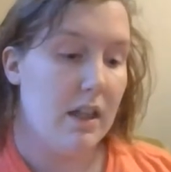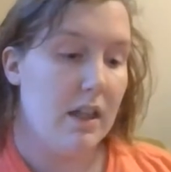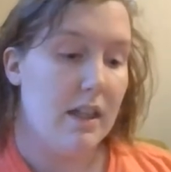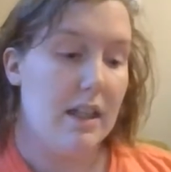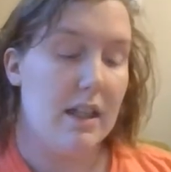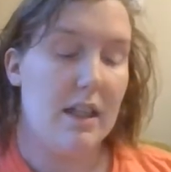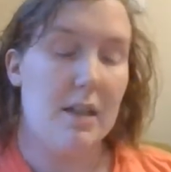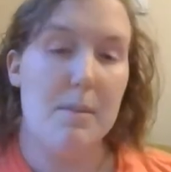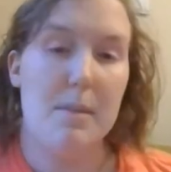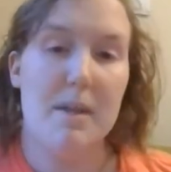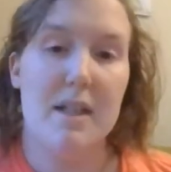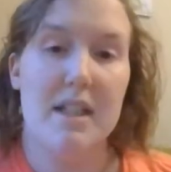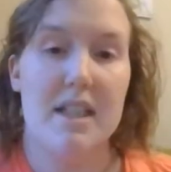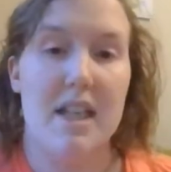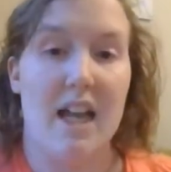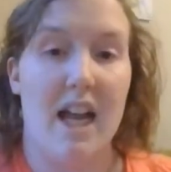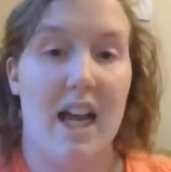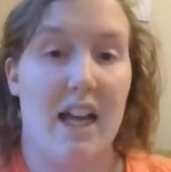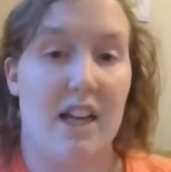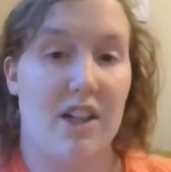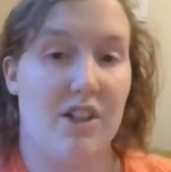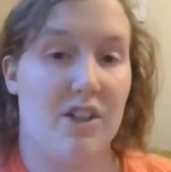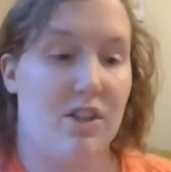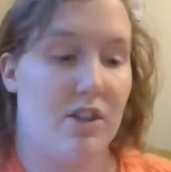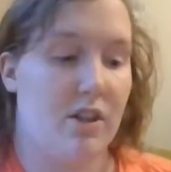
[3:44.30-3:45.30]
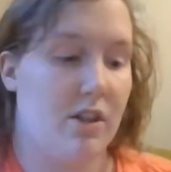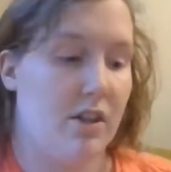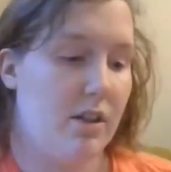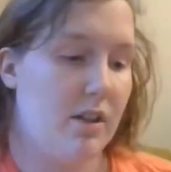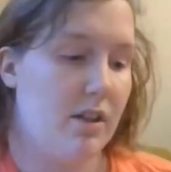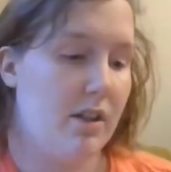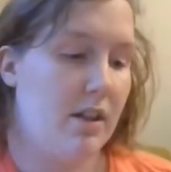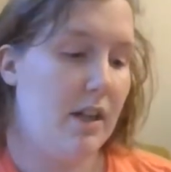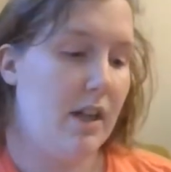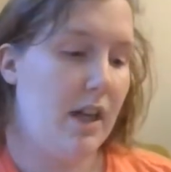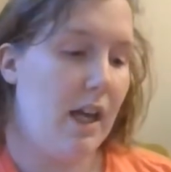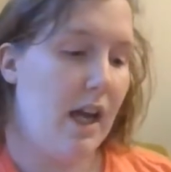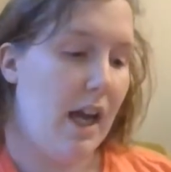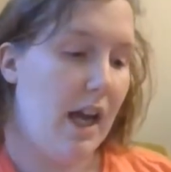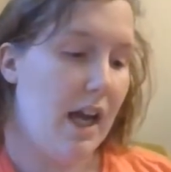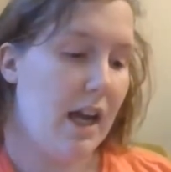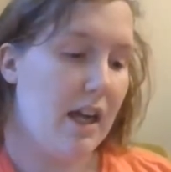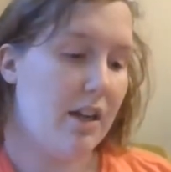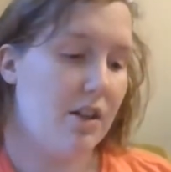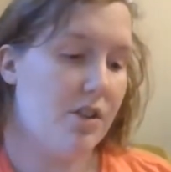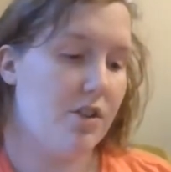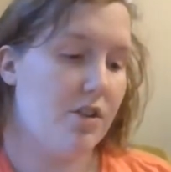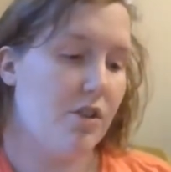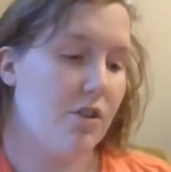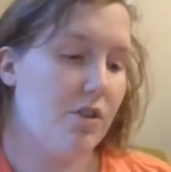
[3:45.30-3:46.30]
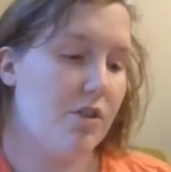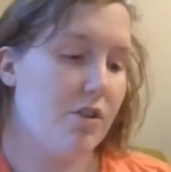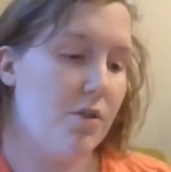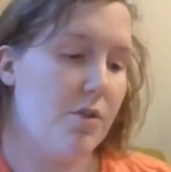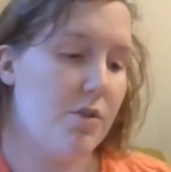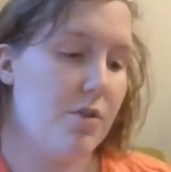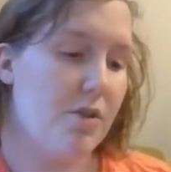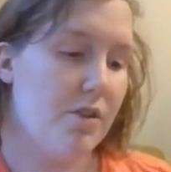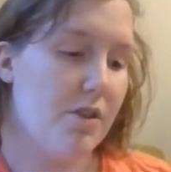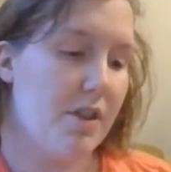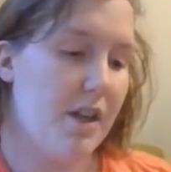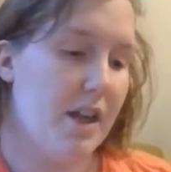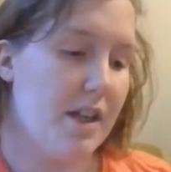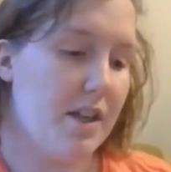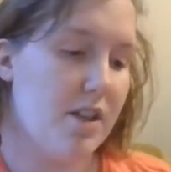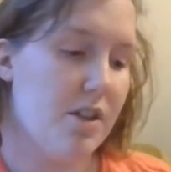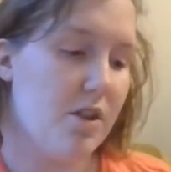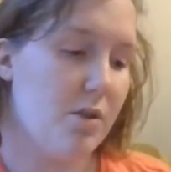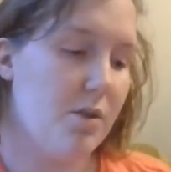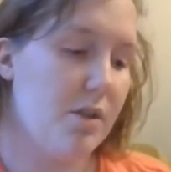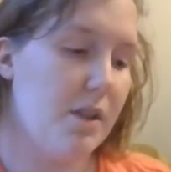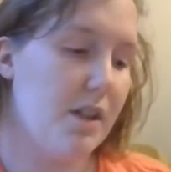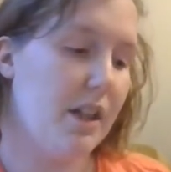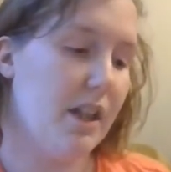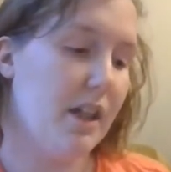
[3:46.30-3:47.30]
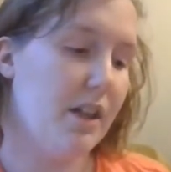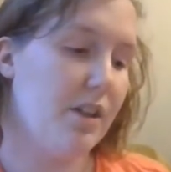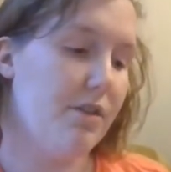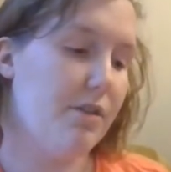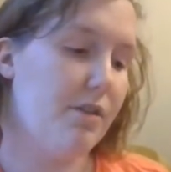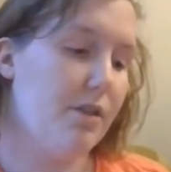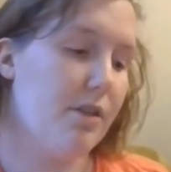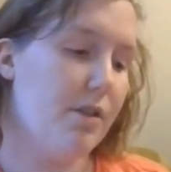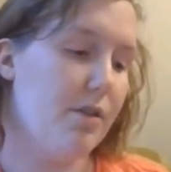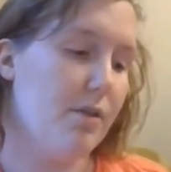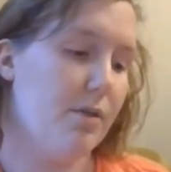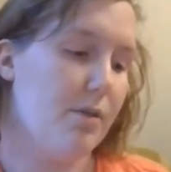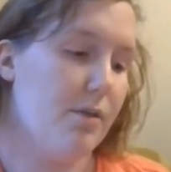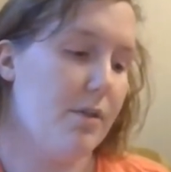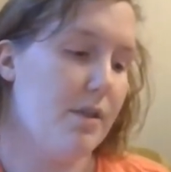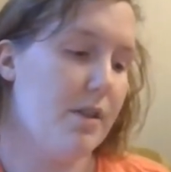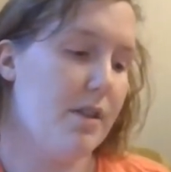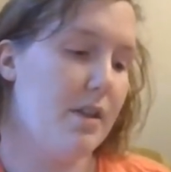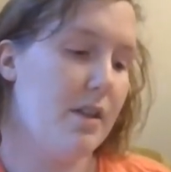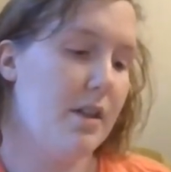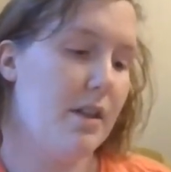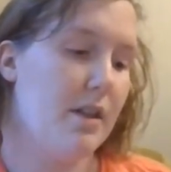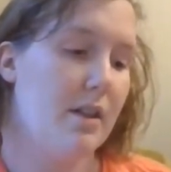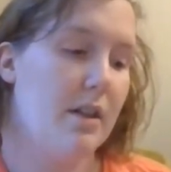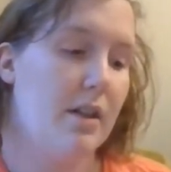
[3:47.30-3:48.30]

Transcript: He meets Hector. Hector knows Ernesto de la Cruz.